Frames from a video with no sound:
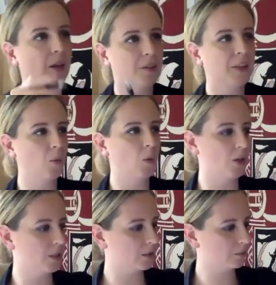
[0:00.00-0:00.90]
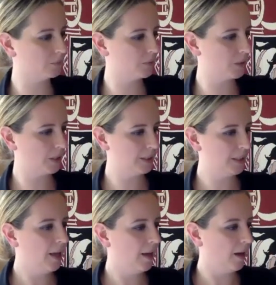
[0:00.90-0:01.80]
There was.
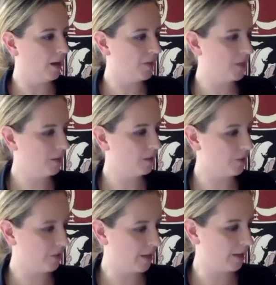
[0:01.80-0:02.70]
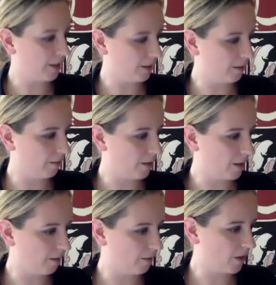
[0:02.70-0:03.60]
I think the thing,
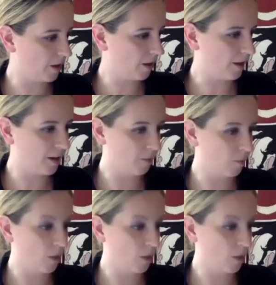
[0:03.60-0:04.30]
and I'm, I'm